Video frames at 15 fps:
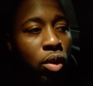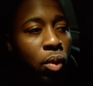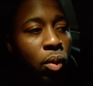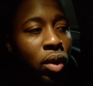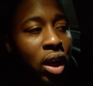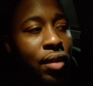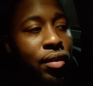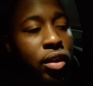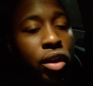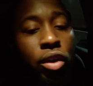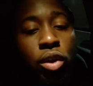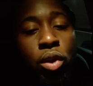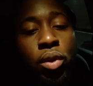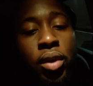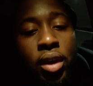Whatever you're
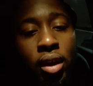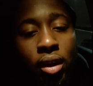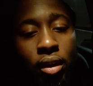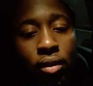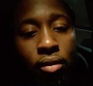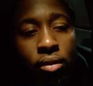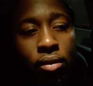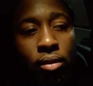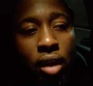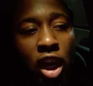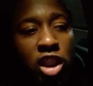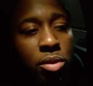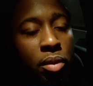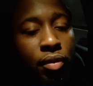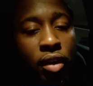doing
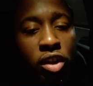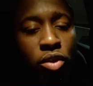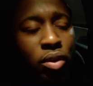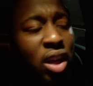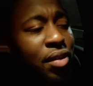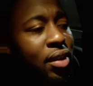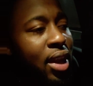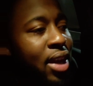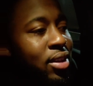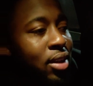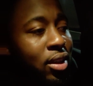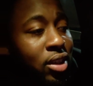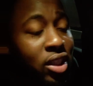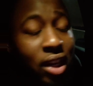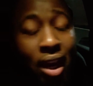as a professional, even as
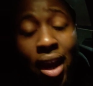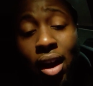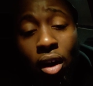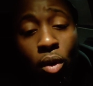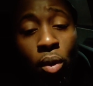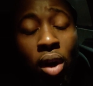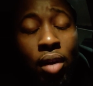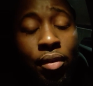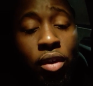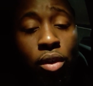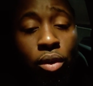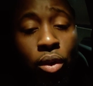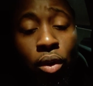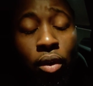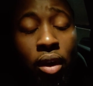a child, whatever
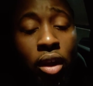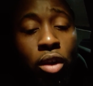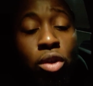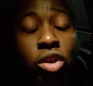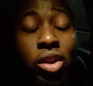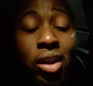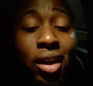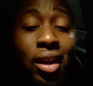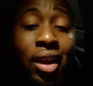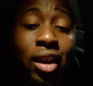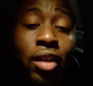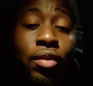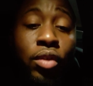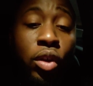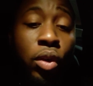you're doing, you should
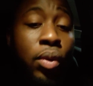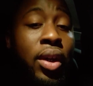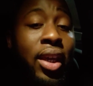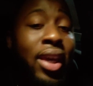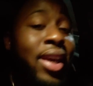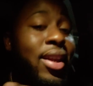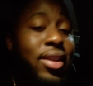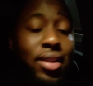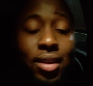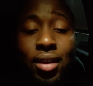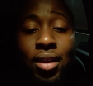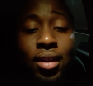love doing it.